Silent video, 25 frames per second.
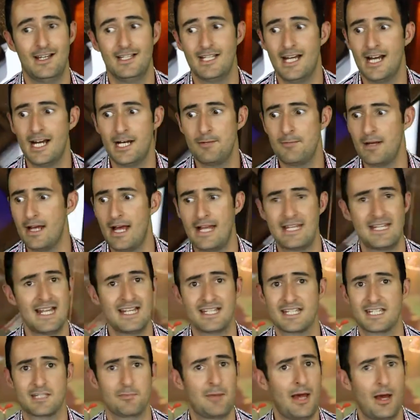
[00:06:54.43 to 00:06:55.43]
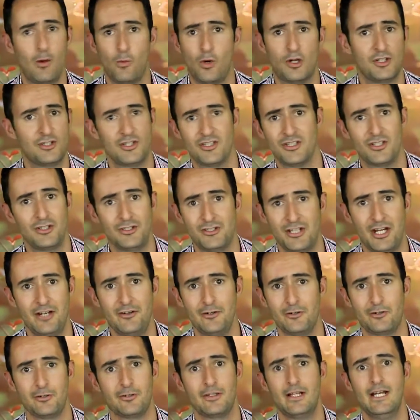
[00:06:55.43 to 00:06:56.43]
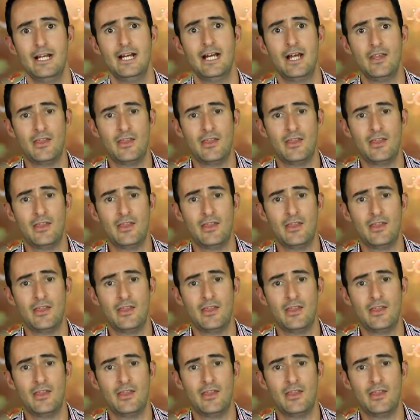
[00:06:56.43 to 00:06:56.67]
And that's smartwatches in general.